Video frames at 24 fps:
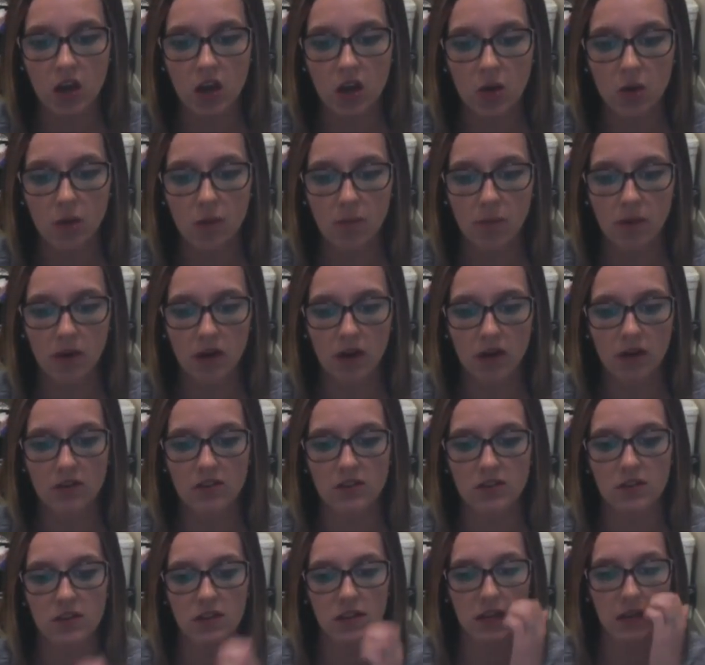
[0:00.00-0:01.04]
would
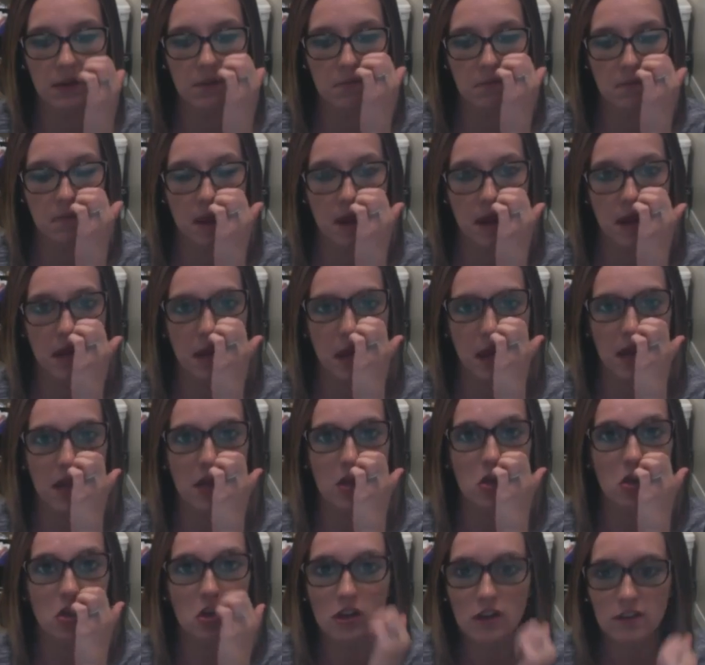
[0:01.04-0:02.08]
personally make a
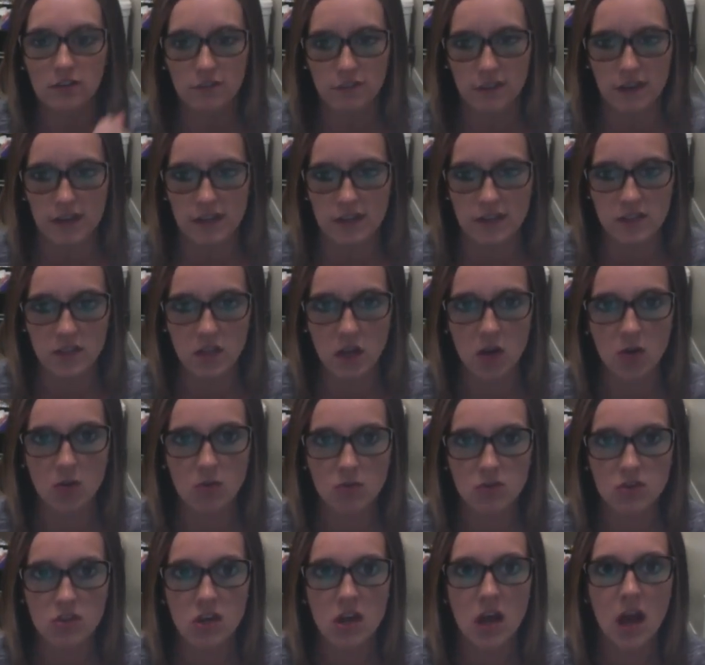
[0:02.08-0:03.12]
good fitness
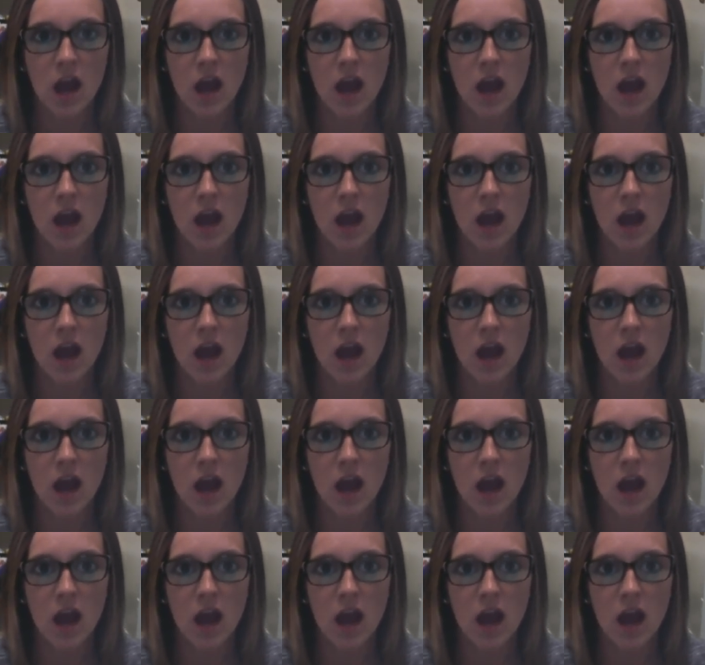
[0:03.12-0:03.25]
coach.